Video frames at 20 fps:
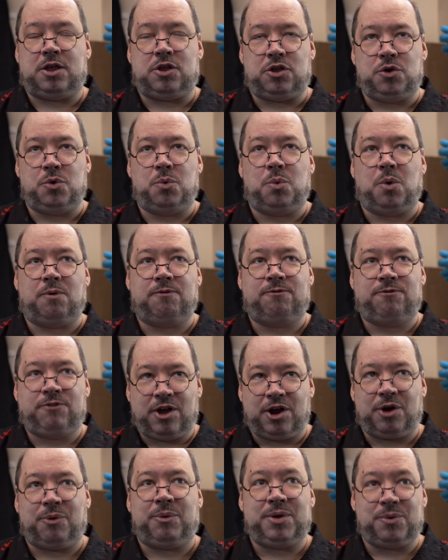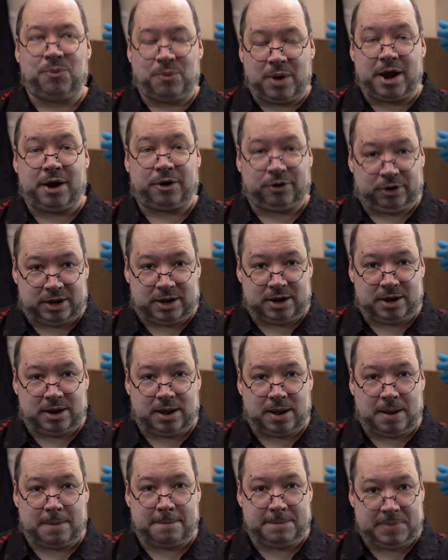You will very rarely
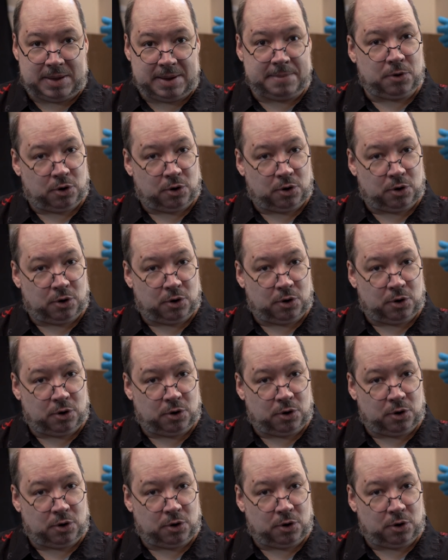be